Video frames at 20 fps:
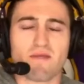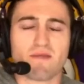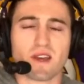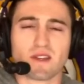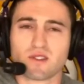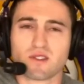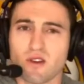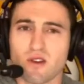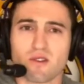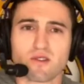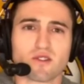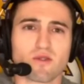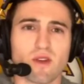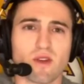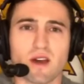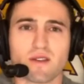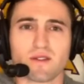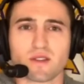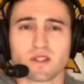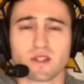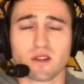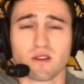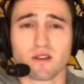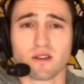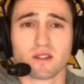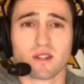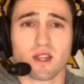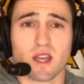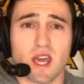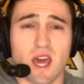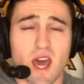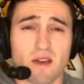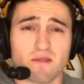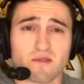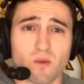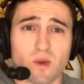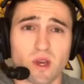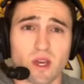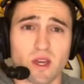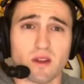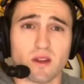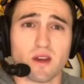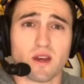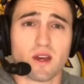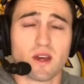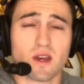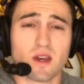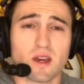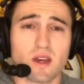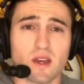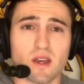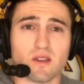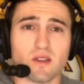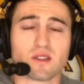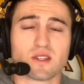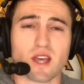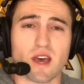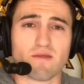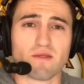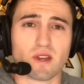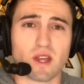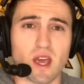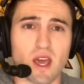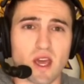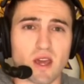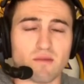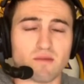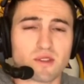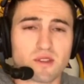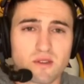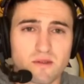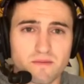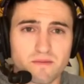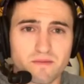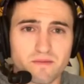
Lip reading: That turns around the series, and the Cavs win in seven games.